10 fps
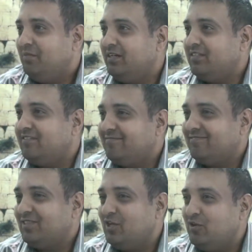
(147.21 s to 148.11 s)
But,
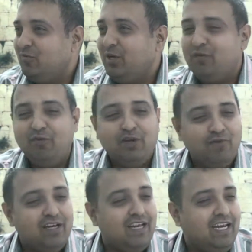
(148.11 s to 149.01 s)
you know, we
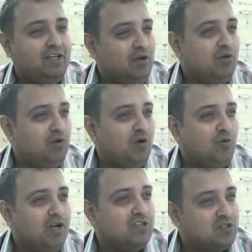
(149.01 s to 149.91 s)
really don't know
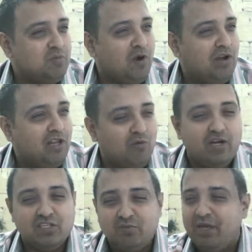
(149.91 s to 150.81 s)
what is small and
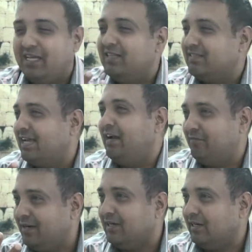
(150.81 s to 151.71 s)
what is big in the sight
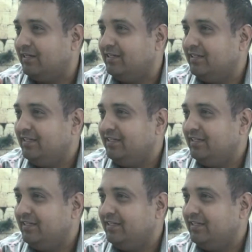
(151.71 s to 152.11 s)
of God.